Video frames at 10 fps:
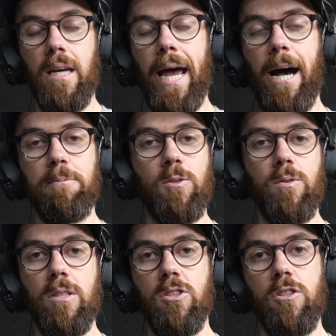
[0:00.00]
it
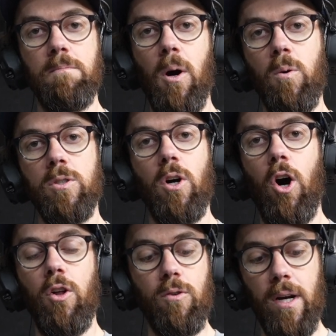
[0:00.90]
absolutely smokes
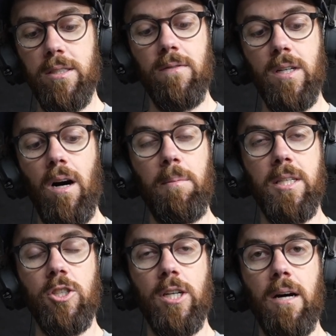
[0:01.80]
all the rest of the
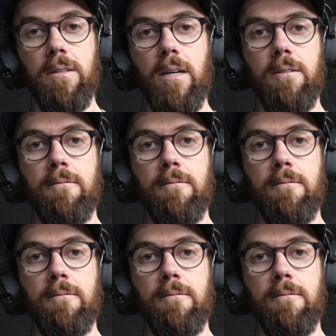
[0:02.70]
competition out there.